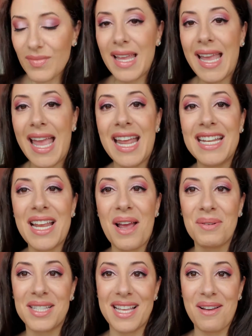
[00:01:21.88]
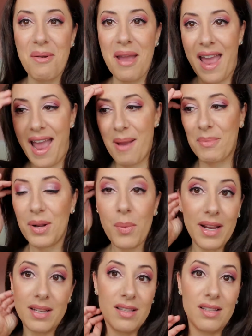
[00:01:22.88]
And I was like, okay, I'm gonna
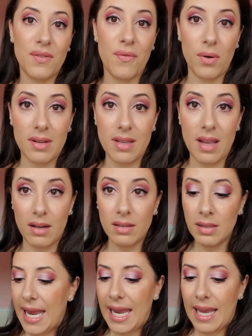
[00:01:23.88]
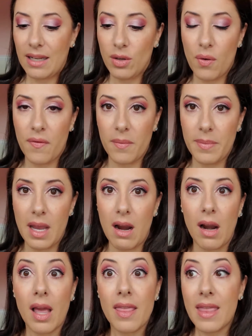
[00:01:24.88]
wait till the Sephora sale and go from
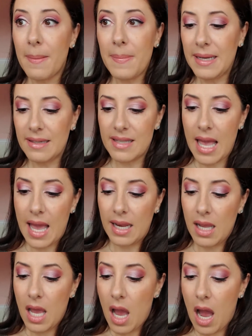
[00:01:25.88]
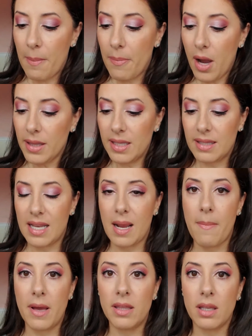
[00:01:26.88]
there. That being said, I bought this like a
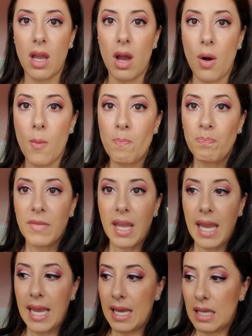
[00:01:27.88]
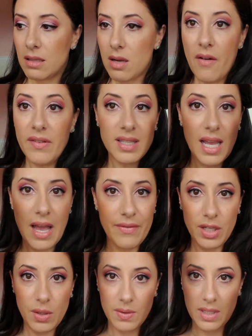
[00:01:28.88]
month ago and obviously I
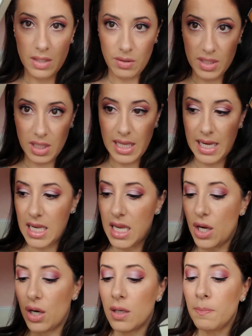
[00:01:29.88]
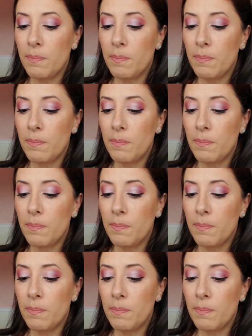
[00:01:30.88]
haven't used it. They're still in here.